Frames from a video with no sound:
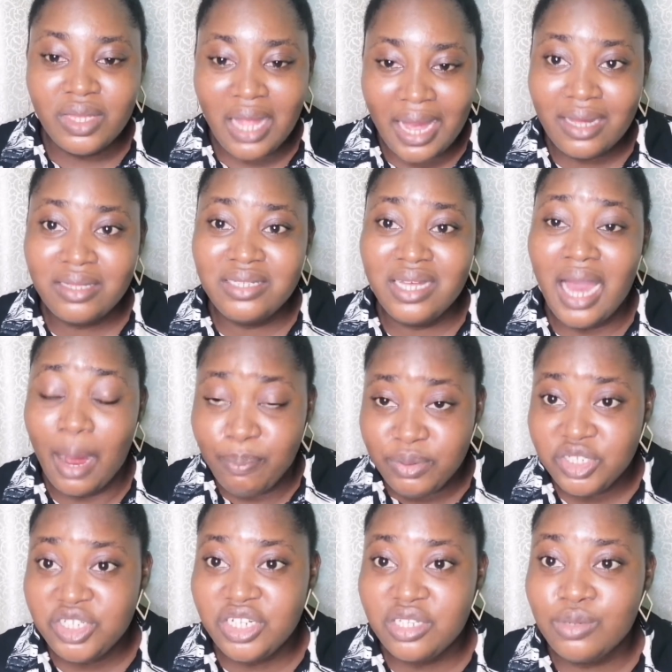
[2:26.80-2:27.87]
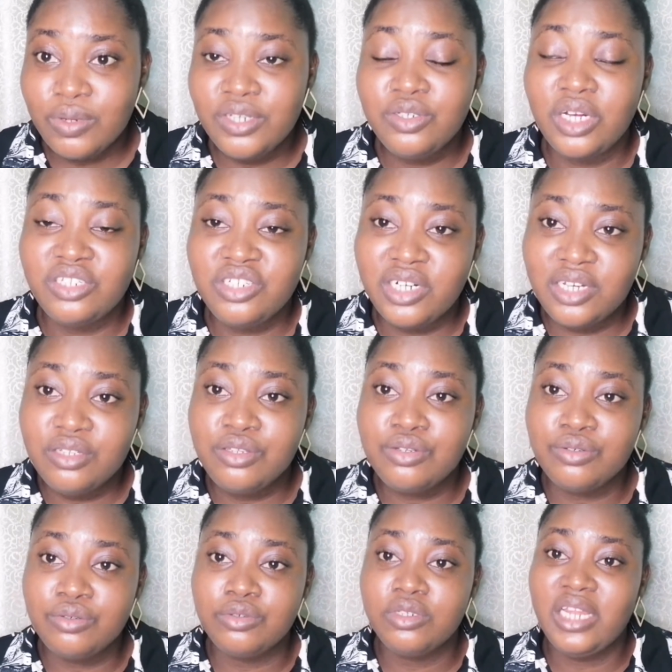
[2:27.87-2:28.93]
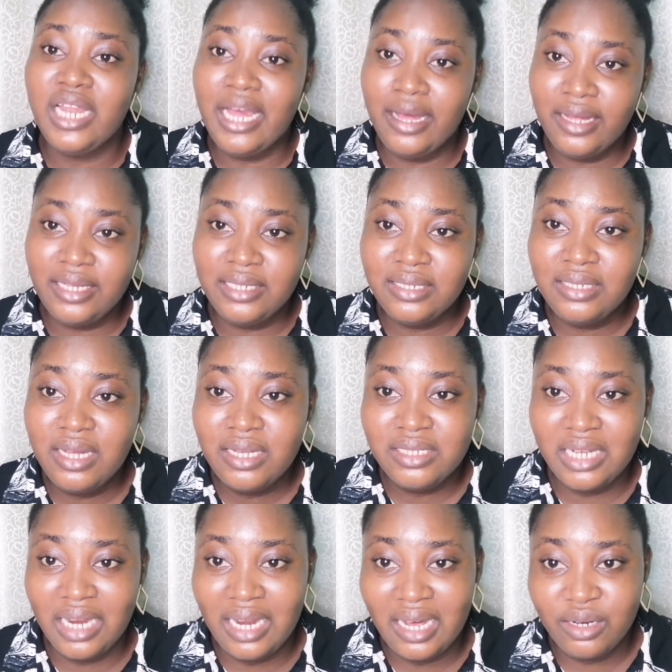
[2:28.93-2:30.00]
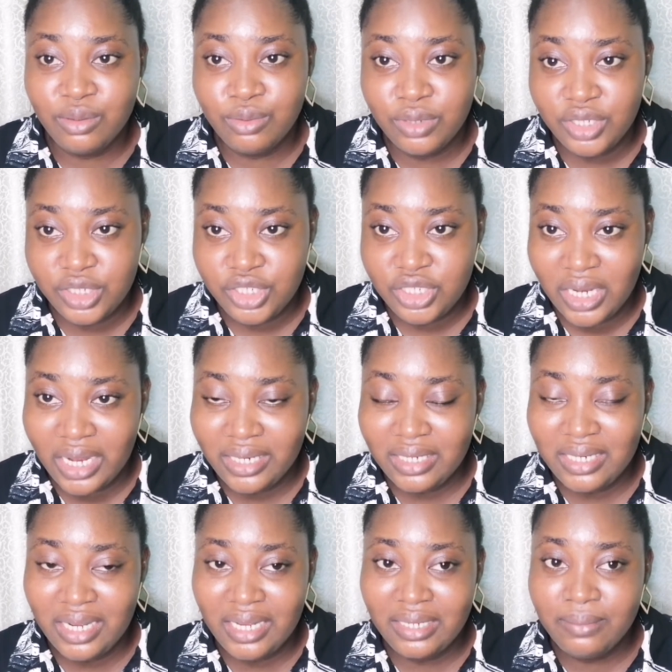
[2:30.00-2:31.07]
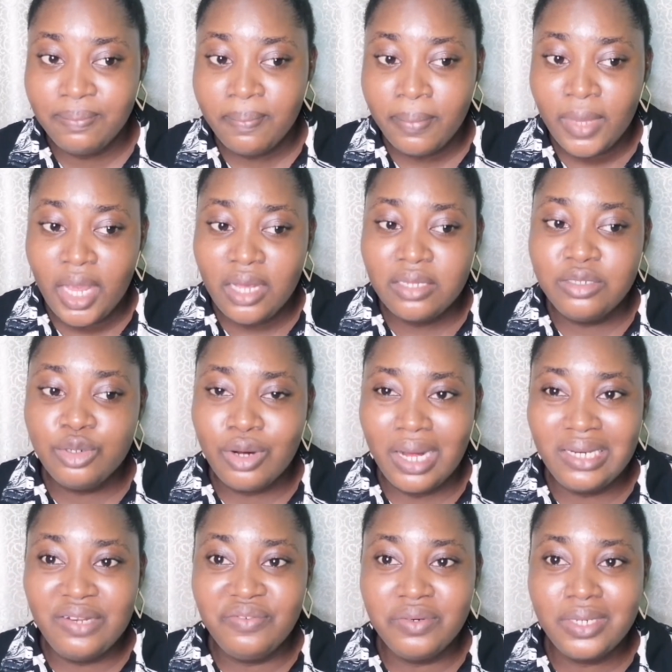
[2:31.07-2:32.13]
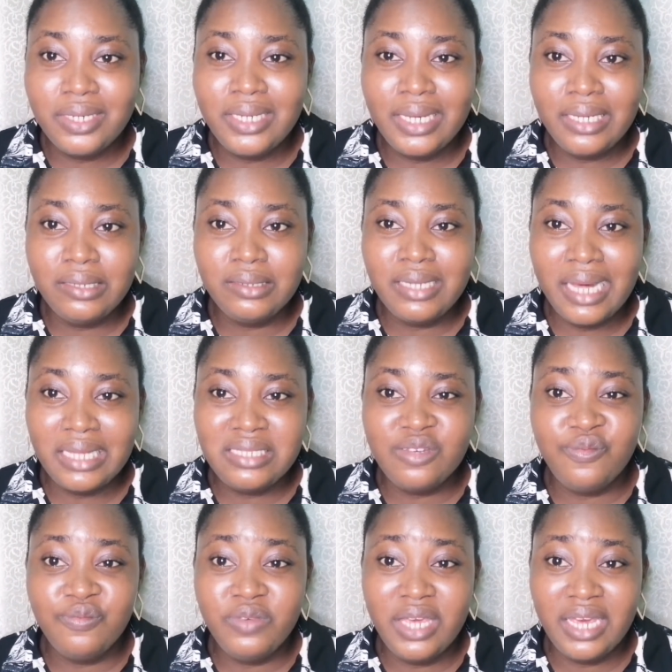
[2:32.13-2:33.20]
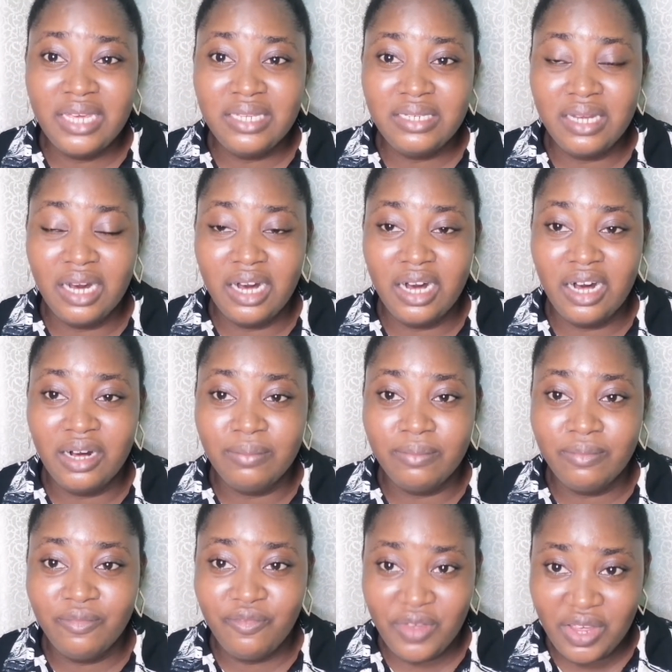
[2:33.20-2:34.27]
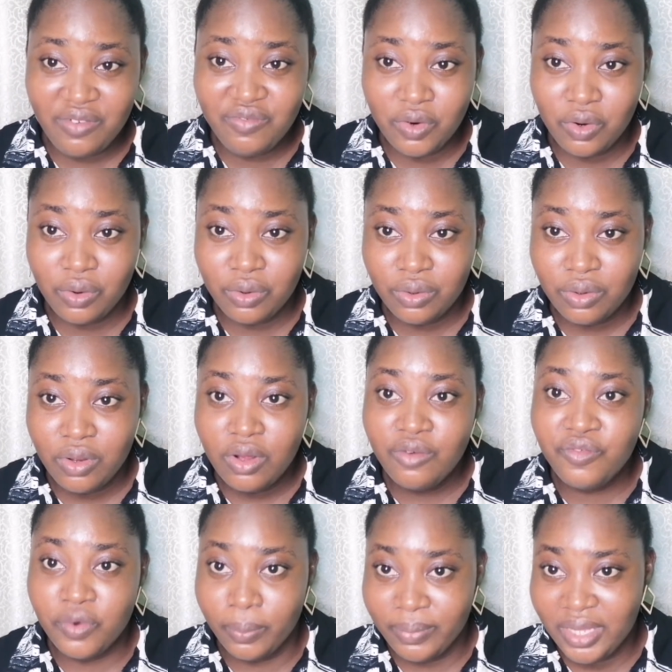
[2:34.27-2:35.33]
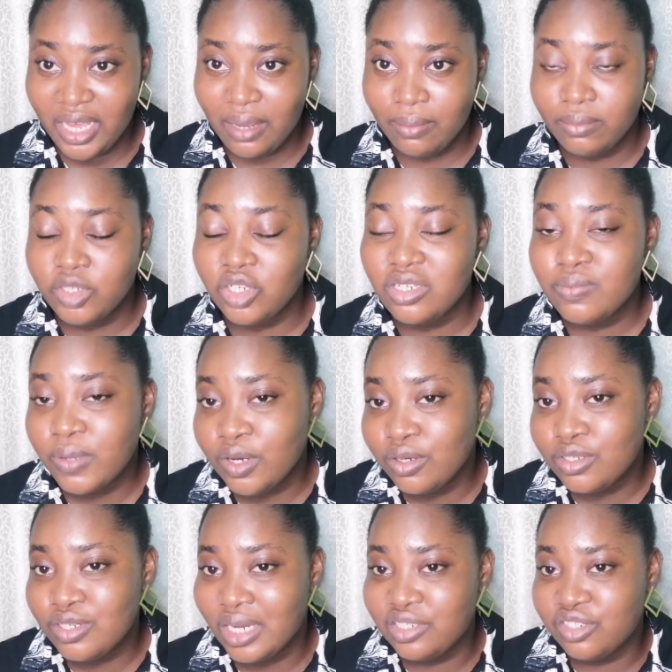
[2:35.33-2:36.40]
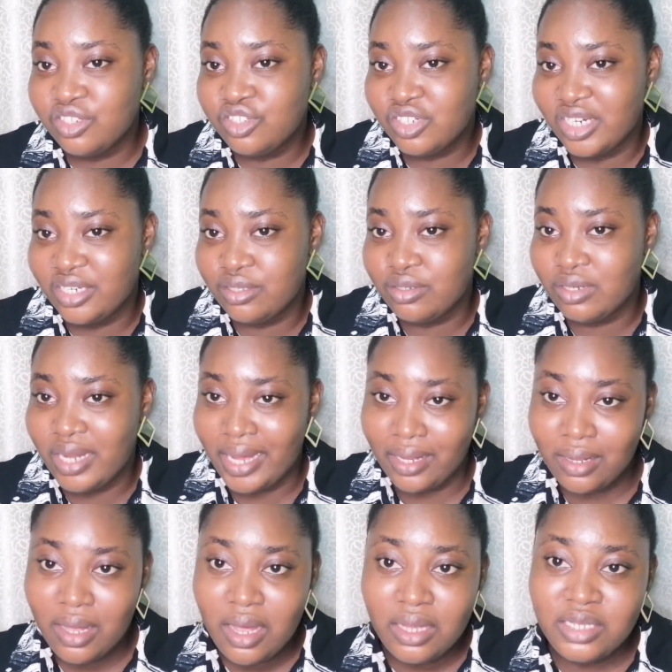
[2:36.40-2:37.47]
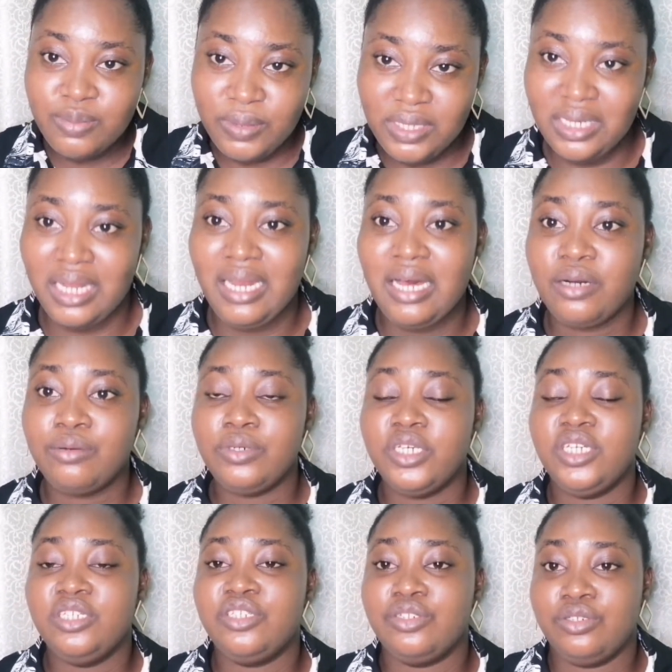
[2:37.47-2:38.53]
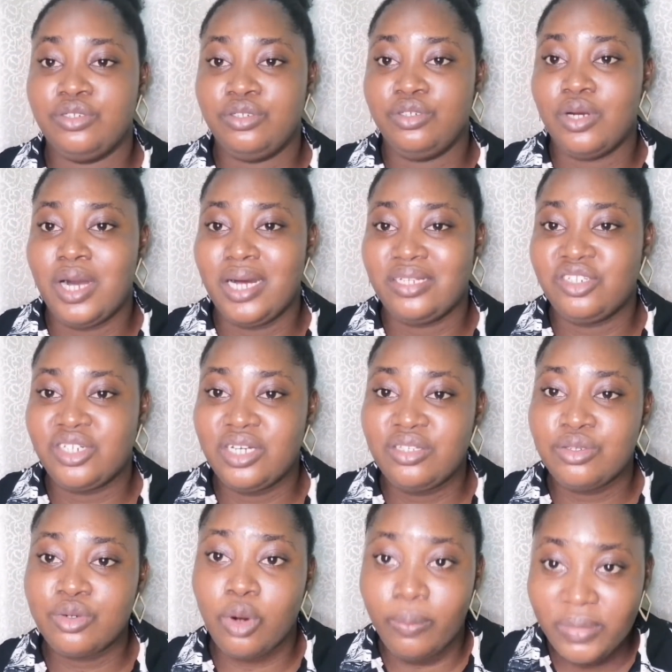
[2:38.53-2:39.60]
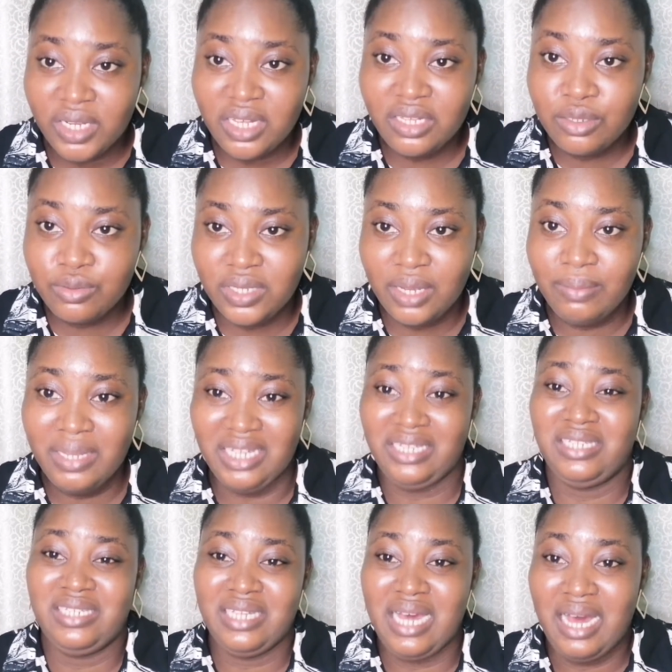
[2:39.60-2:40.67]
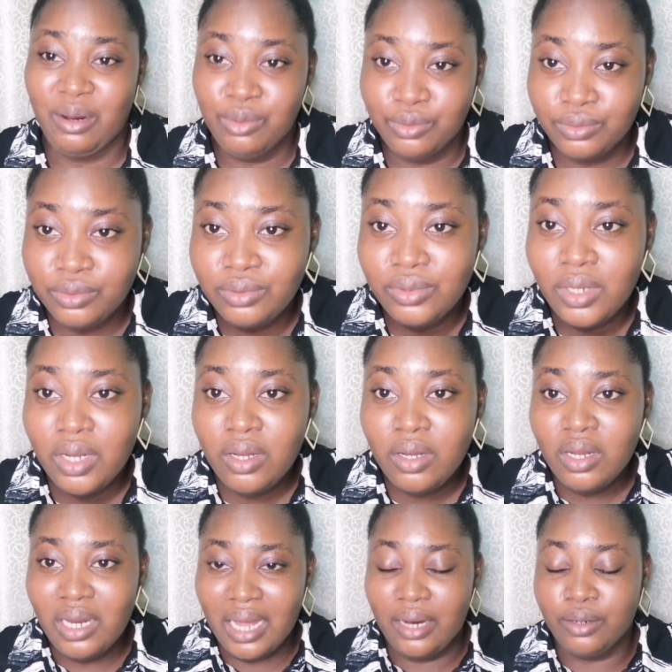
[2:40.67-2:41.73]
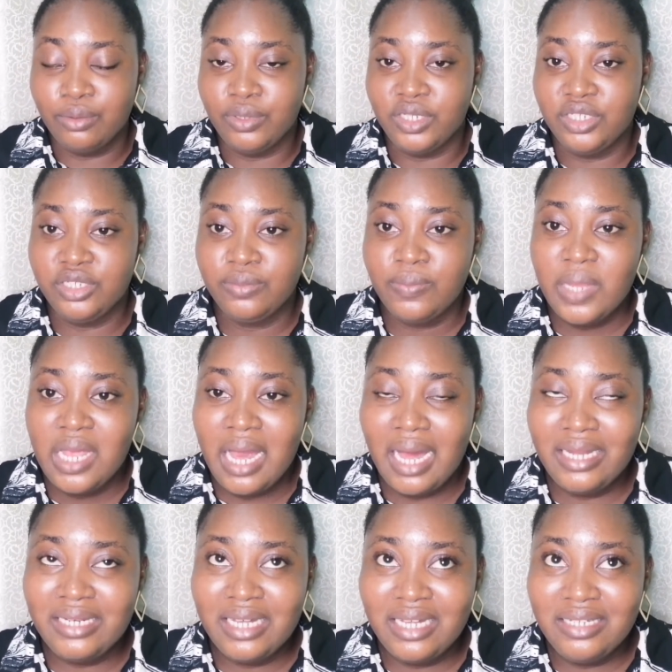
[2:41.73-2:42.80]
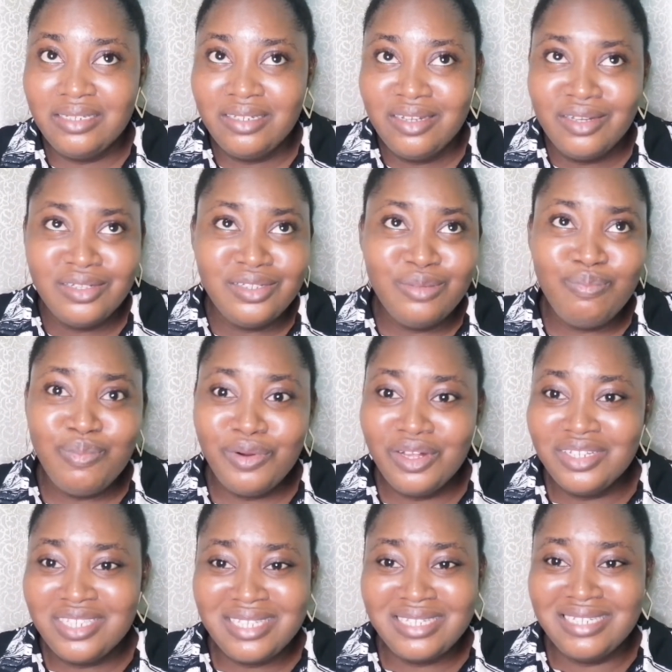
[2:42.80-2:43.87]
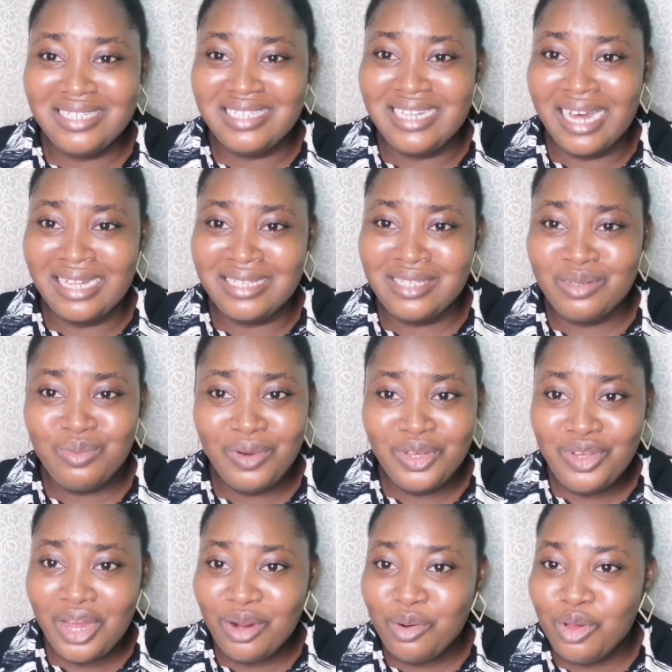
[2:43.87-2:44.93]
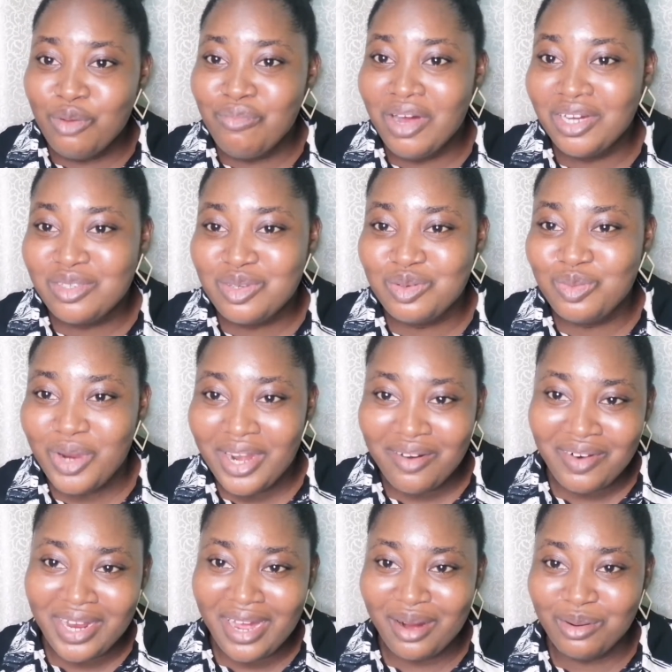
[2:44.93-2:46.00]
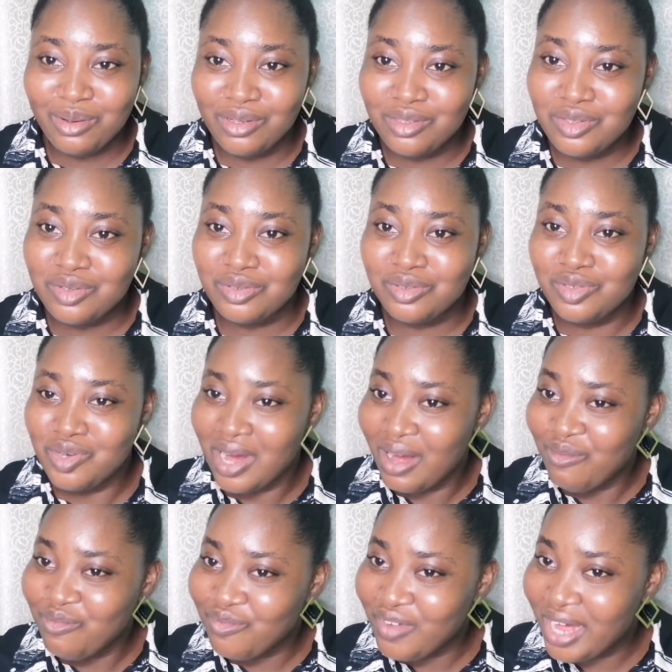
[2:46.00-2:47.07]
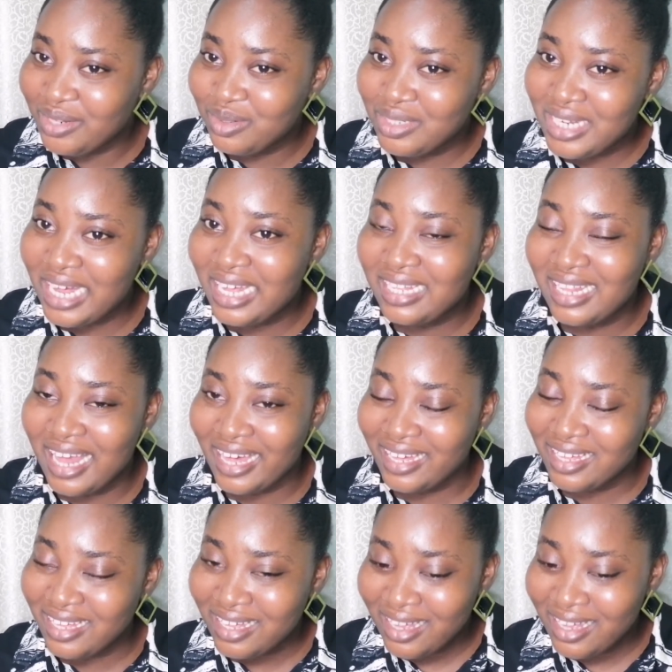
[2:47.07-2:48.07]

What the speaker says: like, they appreciate when you are trying to learn their language, and then you can even gain favor from them just because you are just trying to like speak their language, or you are trying to communicate with them in their own language. And then the plus thing is that when you are going back to wherever you are going to, you have another